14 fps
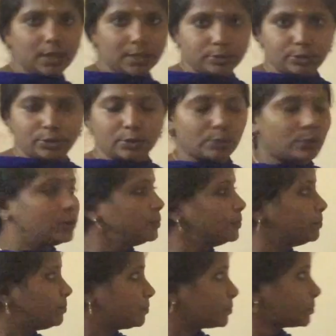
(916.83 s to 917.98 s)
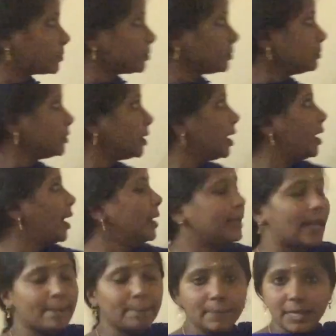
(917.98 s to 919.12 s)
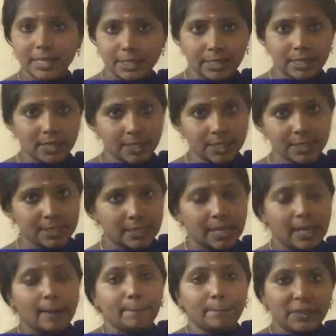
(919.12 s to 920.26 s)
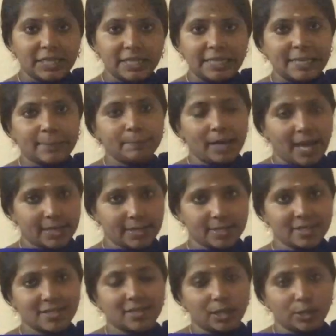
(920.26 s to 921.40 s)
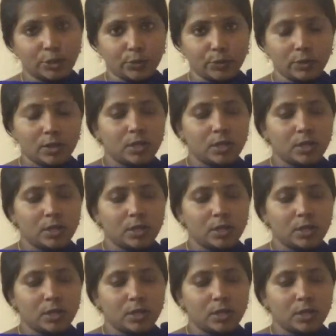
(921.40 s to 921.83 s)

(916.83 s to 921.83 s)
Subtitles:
control and MAC is medium access control.